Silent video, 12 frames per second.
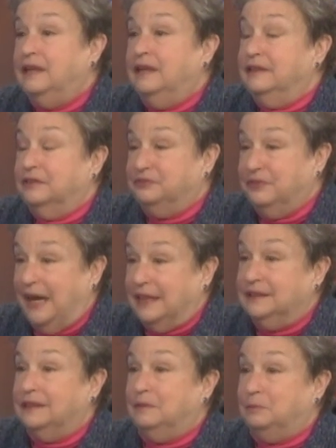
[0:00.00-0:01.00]
The
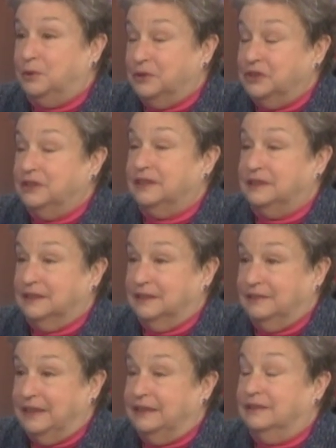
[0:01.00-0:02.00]
fact that abortion is
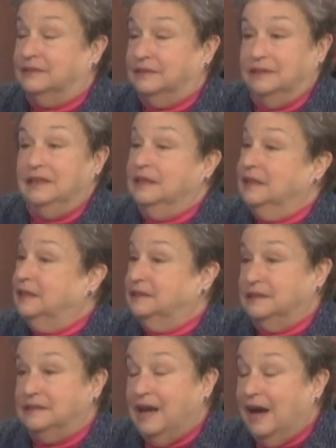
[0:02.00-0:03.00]
illegal
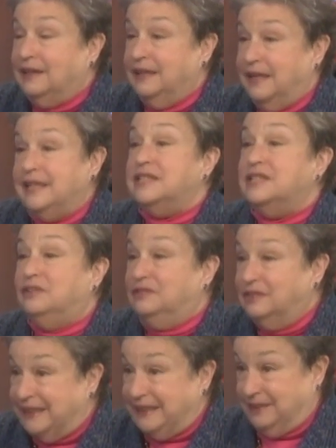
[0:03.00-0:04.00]
is
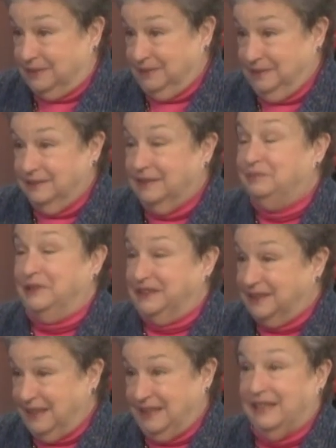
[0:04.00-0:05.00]
legal. Let me
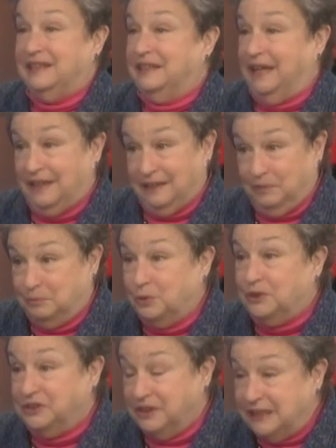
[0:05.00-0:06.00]
say that again.
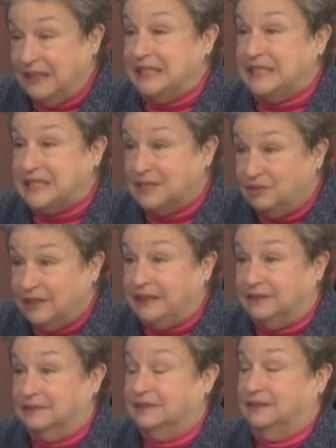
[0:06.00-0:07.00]
Abortion is
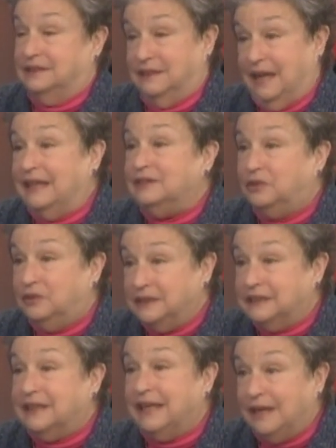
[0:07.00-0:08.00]
legal. It's not going
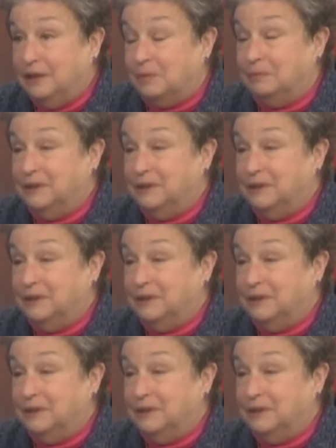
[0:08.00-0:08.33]
to help